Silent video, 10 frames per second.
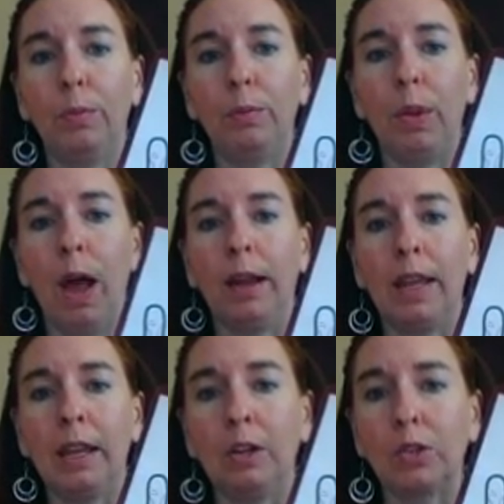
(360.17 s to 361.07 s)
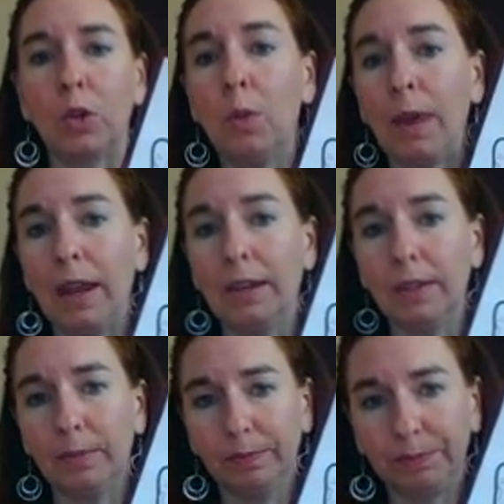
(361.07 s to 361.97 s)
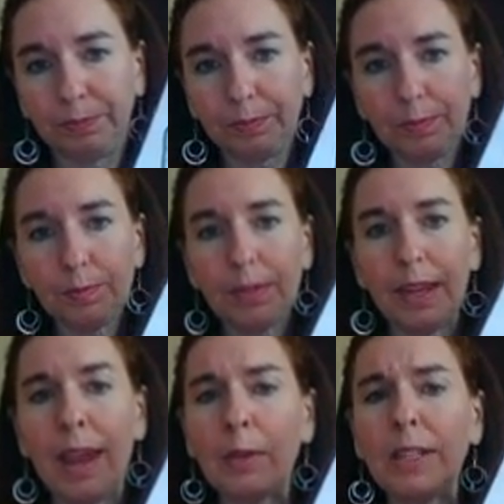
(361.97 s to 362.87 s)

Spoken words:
blocking your soulmate. Now, it